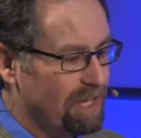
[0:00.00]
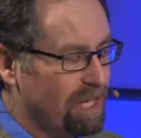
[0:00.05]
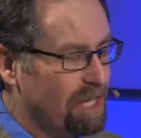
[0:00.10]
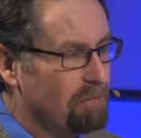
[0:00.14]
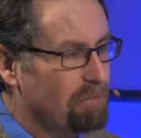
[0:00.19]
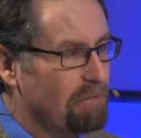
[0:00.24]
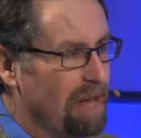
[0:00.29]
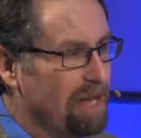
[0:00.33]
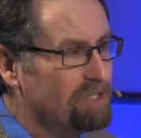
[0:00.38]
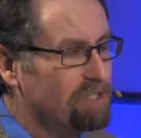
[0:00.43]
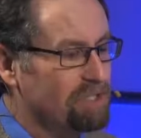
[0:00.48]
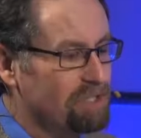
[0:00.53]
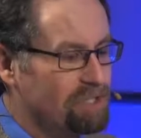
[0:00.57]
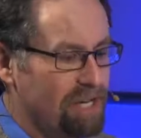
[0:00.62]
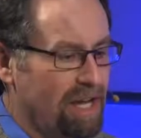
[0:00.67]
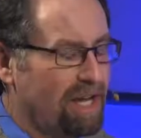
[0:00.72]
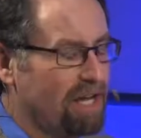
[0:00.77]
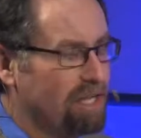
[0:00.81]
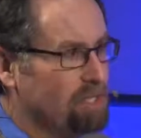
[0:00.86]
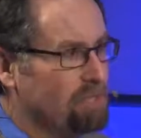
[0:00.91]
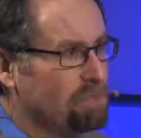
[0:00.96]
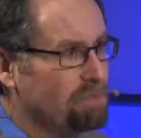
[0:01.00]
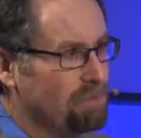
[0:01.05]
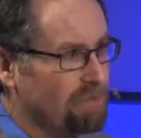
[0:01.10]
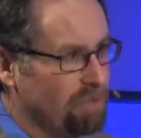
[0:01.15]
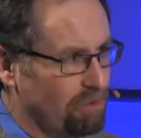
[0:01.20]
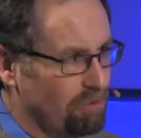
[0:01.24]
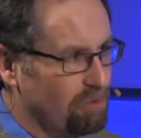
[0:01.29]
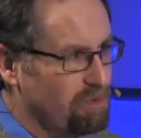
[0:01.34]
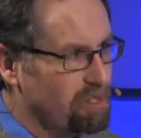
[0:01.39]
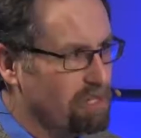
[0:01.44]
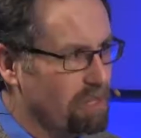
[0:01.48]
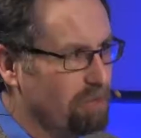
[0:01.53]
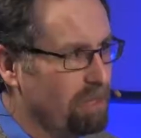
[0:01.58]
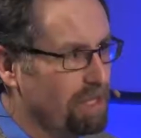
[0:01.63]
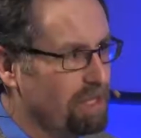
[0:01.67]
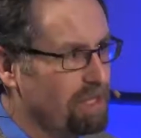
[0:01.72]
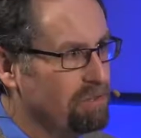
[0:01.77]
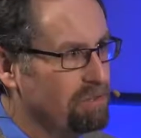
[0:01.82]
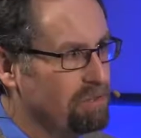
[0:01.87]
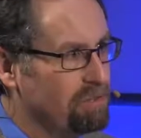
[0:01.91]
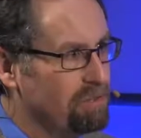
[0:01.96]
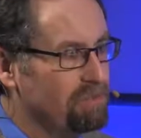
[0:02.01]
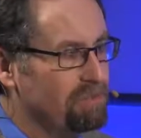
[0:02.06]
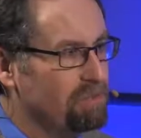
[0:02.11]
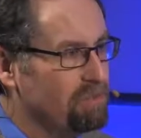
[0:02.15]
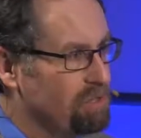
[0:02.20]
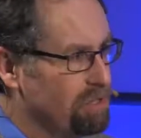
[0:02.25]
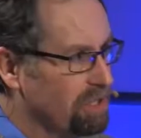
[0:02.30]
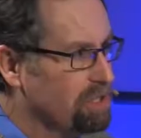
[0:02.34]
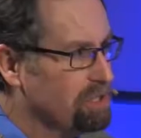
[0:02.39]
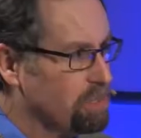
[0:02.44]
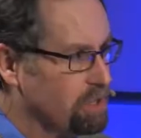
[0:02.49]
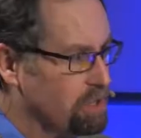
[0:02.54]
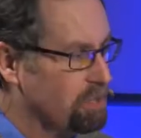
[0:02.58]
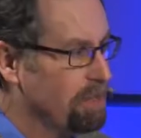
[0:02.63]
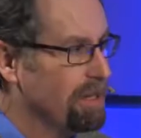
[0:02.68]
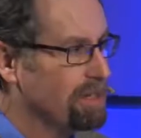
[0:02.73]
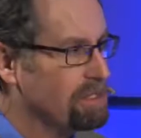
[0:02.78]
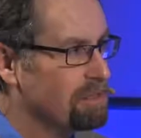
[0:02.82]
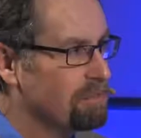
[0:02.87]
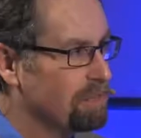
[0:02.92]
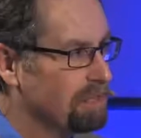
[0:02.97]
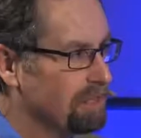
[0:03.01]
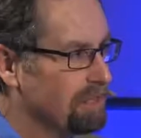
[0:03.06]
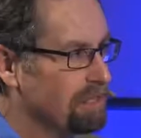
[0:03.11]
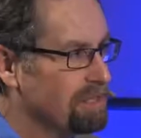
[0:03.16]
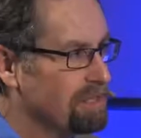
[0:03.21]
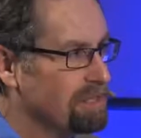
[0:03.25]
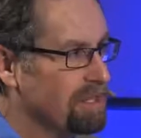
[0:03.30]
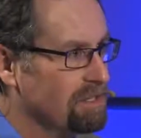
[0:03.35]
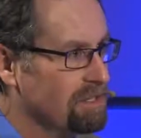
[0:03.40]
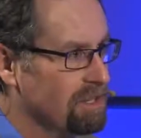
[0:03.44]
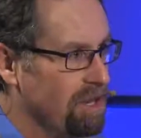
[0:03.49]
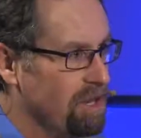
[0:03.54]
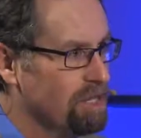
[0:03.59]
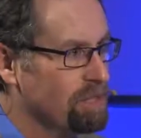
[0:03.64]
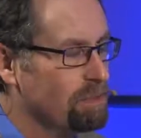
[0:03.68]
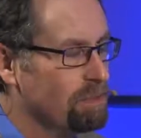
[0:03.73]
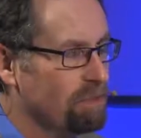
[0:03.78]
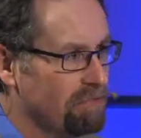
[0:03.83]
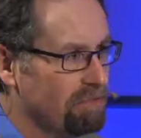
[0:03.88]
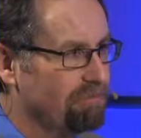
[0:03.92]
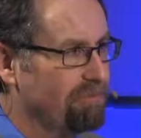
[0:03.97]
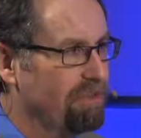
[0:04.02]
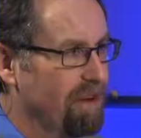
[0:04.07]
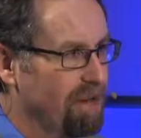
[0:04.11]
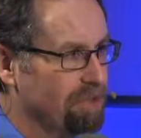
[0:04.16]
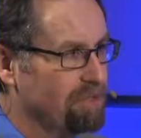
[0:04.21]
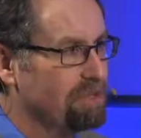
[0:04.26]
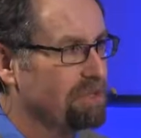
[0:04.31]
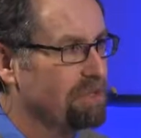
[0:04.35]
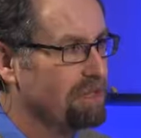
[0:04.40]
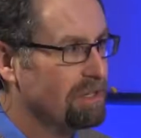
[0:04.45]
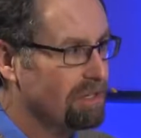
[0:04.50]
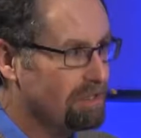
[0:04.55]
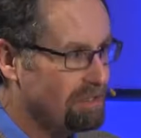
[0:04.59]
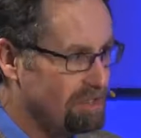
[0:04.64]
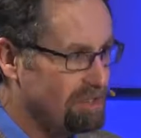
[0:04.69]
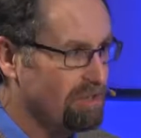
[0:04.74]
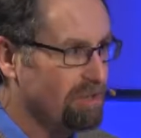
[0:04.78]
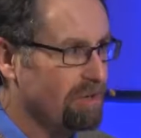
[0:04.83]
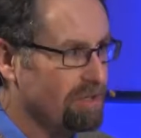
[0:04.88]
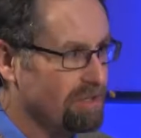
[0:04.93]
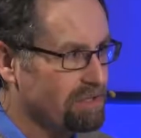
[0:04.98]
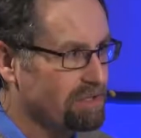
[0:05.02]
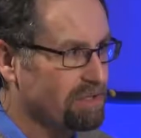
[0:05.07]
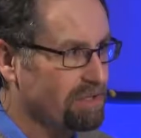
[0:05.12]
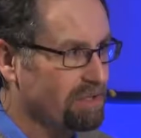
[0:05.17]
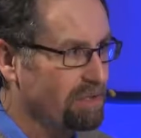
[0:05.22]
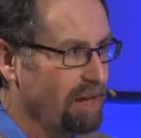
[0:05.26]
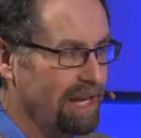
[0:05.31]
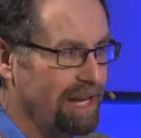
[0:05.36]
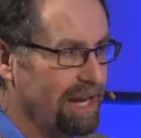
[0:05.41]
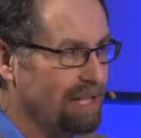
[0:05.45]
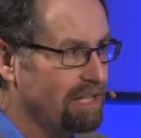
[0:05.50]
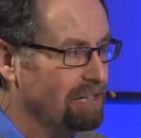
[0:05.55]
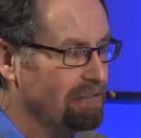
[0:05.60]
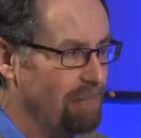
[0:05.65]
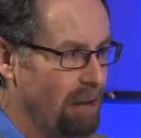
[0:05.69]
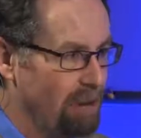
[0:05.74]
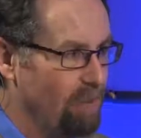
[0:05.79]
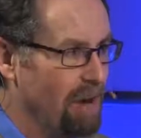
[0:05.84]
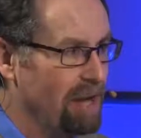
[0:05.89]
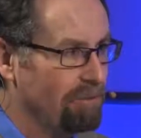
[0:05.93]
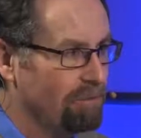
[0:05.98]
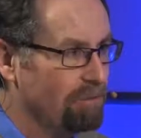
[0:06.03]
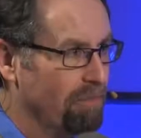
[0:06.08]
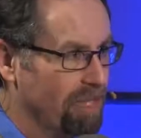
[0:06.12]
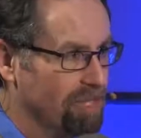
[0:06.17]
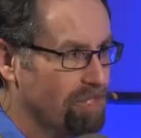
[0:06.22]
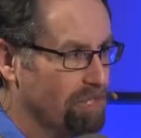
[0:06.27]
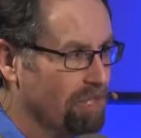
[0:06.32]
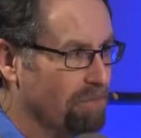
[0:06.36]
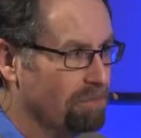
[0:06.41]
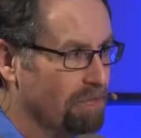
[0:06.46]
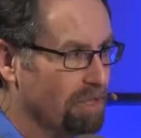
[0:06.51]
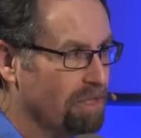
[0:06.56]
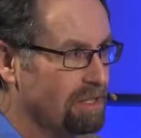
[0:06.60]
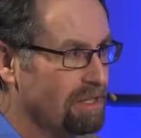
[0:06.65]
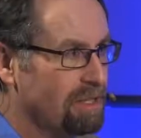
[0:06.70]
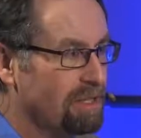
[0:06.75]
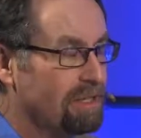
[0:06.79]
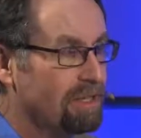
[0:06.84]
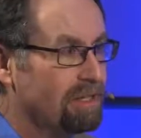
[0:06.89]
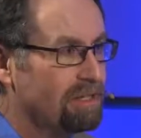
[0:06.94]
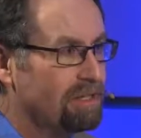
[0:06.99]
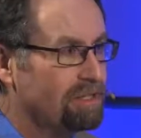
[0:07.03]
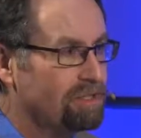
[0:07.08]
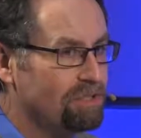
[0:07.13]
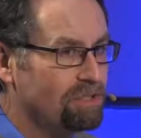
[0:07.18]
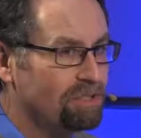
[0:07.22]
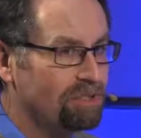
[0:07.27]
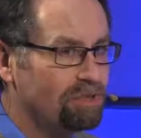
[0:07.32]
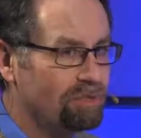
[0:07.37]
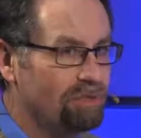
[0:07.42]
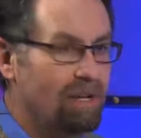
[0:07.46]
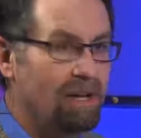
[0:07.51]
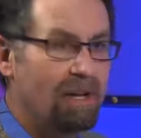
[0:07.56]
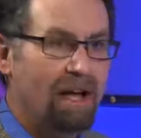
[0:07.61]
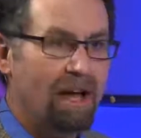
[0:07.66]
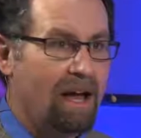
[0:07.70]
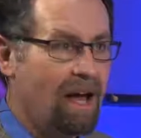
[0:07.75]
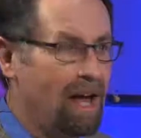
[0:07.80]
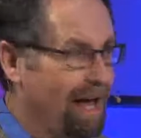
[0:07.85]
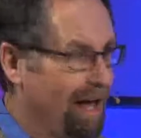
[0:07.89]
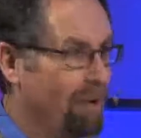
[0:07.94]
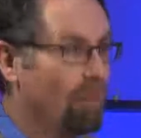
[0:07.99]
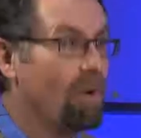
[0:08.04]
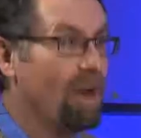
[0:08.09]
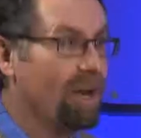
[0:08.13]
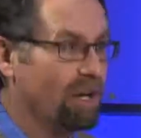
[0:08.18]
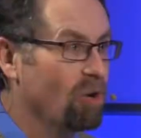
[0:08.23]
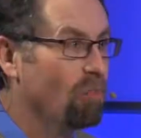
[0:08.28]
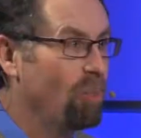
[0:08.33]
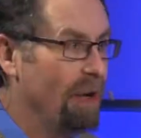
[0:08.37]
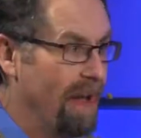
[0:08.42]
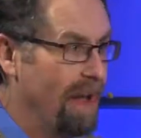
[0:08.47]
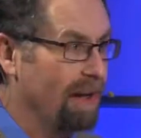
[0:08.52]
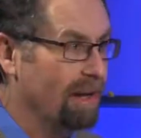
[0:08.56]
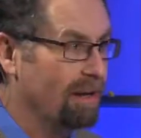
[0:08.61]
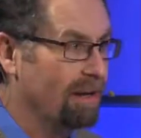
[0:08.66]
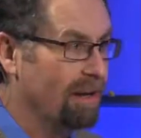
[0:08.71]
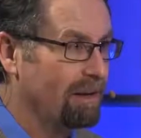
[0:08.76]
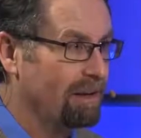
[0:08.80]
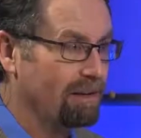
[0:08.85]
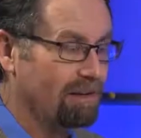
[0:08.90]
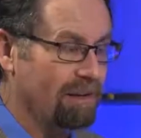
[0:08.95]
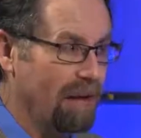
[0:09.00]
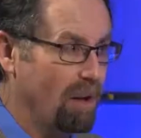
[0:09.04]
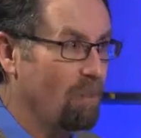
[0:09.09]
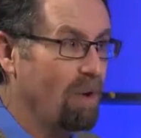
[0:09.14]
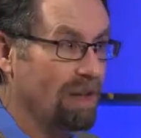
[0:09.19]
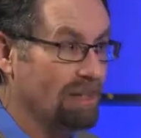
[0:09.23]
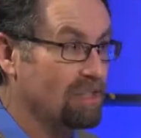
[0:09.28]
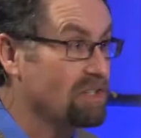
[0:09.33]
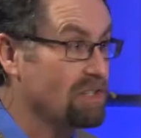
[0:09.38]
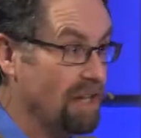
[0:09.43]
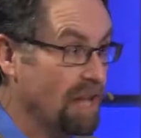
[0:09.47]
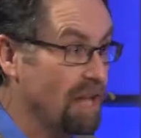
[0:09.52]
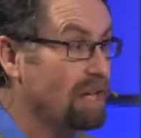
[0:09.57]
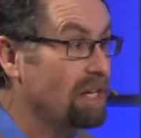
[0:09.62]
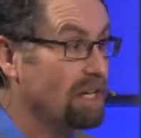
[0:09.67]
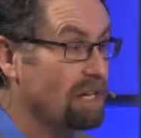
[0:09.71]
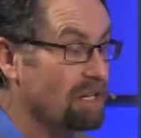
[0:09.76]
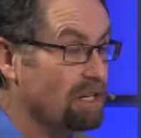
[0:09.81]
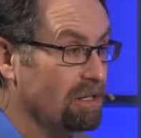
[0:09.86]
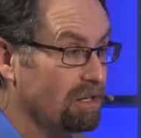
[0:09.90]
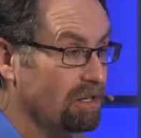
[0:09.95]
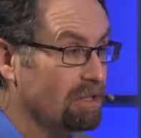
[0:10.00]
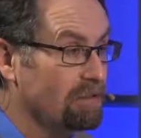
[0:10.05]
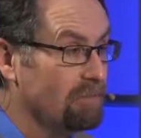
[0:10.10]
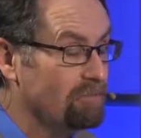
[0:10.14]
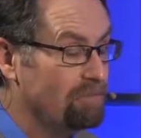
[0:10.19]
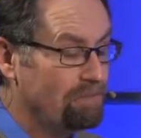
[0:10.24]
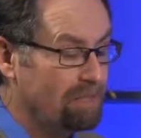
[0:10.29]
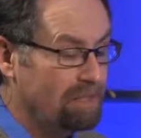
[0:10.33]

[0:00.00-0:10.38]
an amazing change, you know, for somebody who took his responsibilities as a husband and father seriously. I can't leave my wife and my children, to I don't want to go back. I want to stay here.